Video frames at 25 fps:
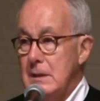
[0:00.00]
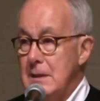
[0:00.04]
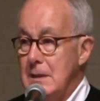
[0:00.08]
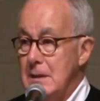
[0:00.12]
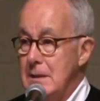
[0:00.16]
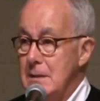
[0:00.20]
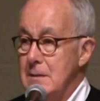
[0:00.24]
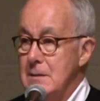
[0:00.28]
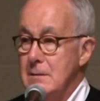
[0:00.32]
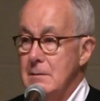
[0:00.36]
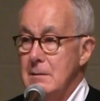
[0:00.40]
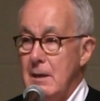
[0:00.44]

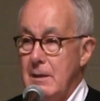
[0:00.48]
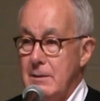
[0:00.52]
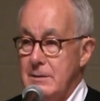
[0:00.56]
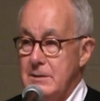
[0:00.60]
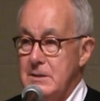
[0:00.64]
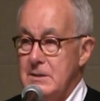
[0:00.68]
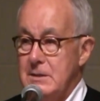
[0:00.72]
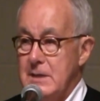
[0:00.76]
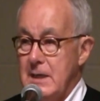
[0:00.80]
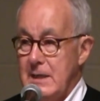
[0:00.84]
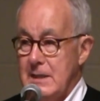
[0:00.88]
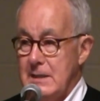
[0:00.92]
in
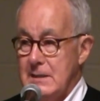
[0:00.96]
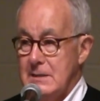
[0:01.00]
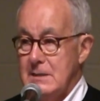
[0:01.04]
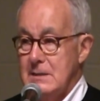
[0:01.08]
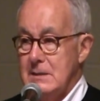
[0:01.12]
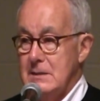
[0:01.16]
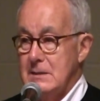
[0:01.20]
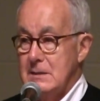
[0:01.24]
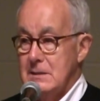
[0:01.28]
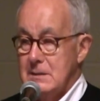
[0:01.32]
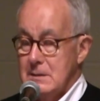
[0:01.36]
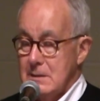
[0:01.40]

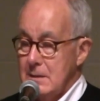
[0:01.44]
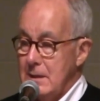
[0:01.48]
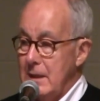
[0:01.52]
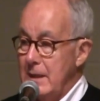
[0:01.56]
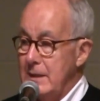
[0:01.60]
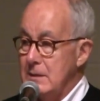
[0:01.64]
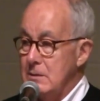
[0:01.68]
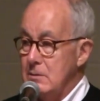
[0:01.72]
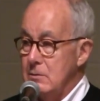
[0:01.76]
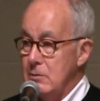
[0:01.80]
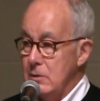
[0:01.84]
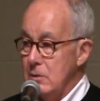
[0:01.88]
archdioceses
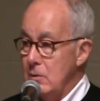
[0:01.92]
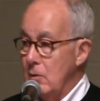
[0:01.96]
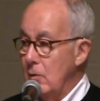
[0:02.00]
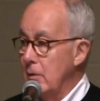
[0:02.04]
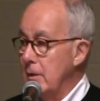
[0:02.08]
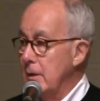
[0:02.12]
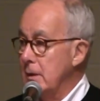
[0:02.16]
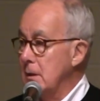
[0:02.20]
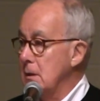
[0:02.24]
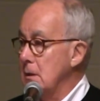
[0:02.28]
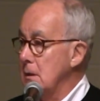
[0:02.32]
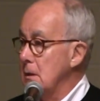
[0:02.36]
like New
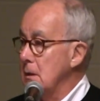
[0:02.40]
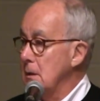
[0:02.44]
York,